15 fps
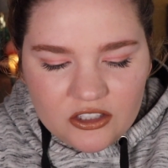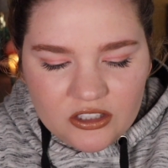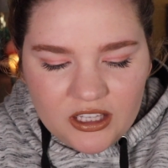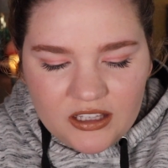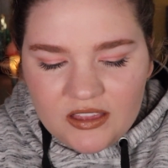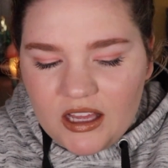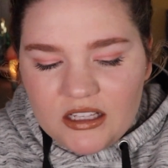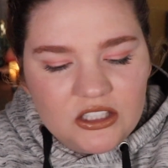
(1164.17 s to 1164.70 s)

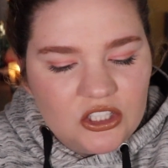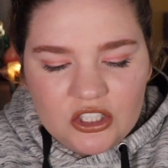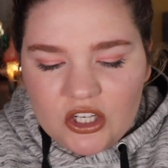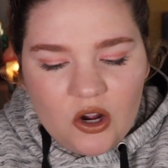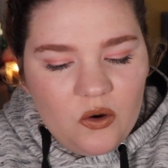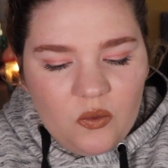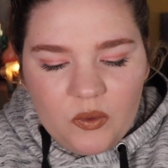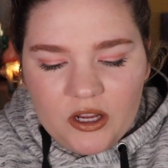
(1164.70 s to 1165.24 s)
Like, that's
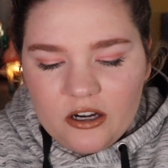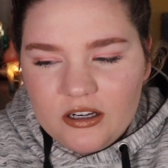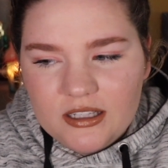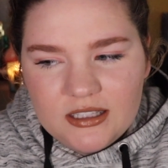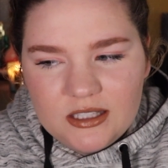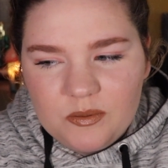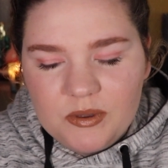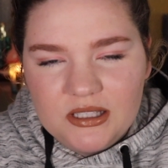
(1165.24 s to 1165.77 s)
so weird and
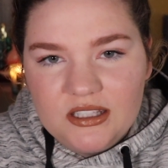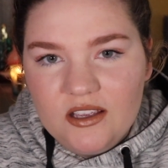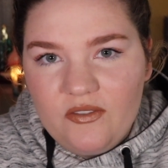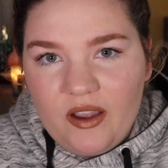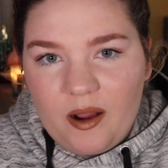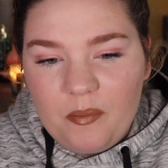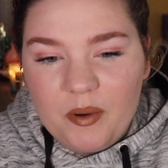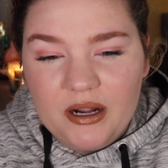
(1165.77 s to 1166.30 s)

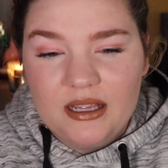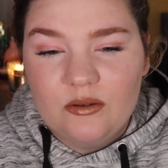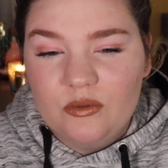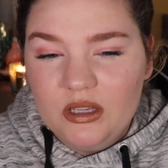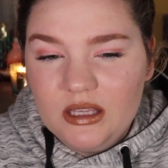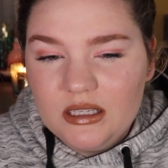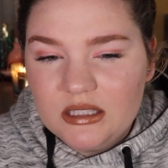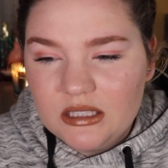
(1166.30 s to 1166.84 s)
specific, but it
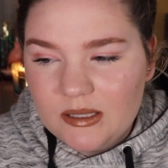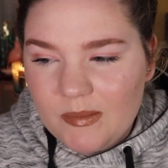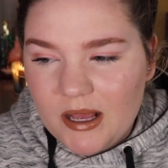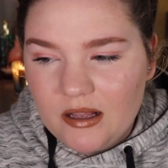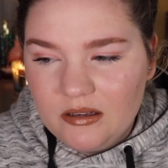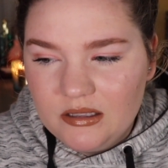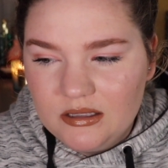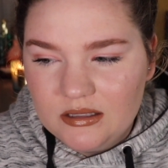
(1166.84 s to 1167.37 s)
really
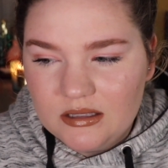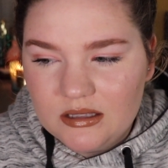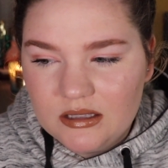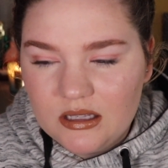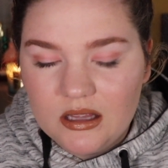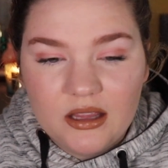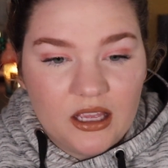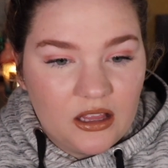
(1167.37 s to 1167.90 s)
smells
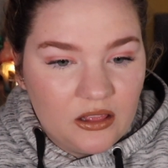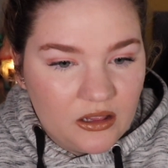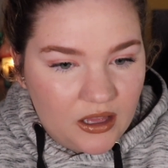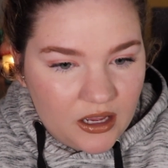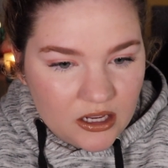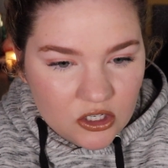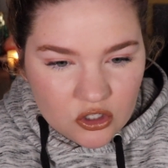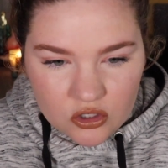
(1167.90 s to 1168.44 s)
like
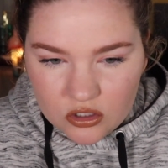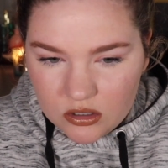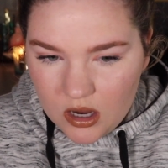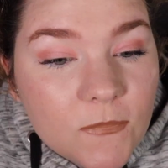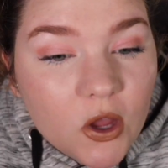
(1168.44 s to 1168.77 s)
Lush.